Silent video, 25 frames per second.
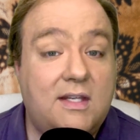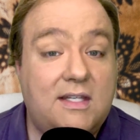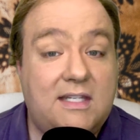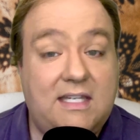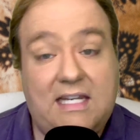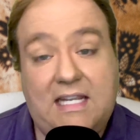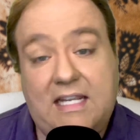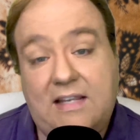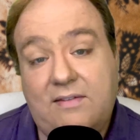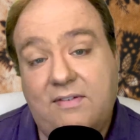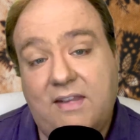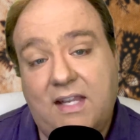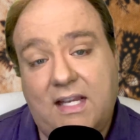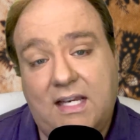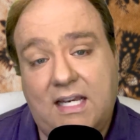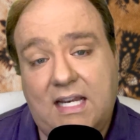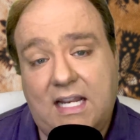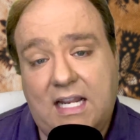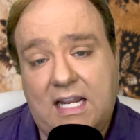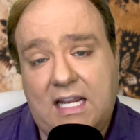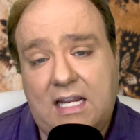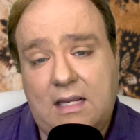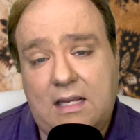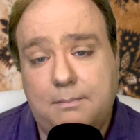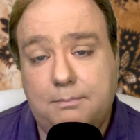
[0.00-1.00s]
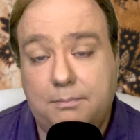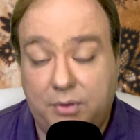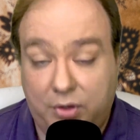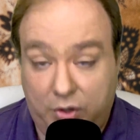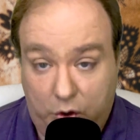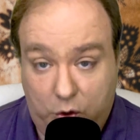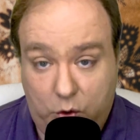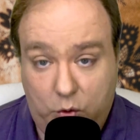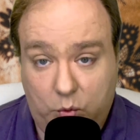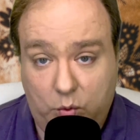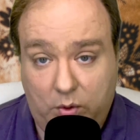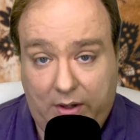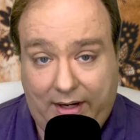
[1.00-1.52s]
DVD,
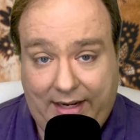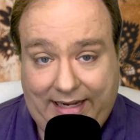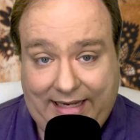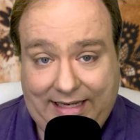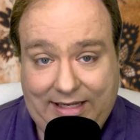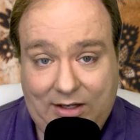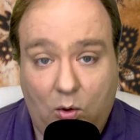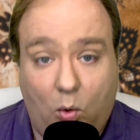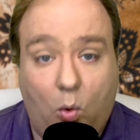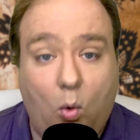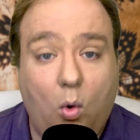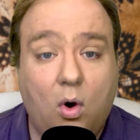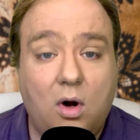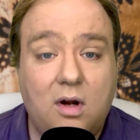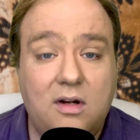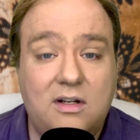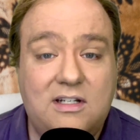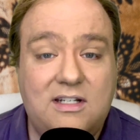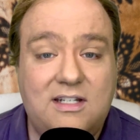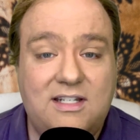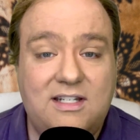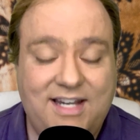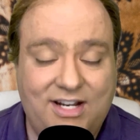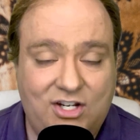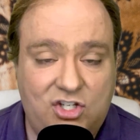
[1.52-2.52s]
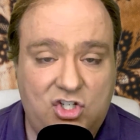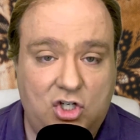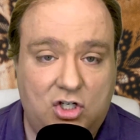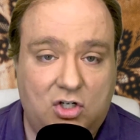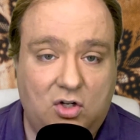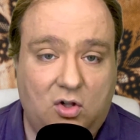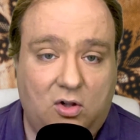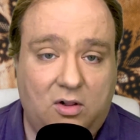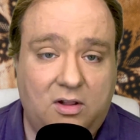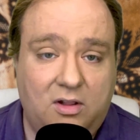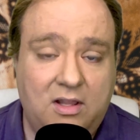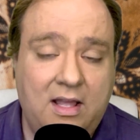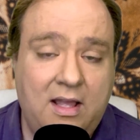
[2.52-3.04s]
Blu ray, or
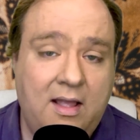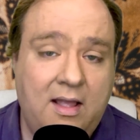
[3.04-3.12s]
digital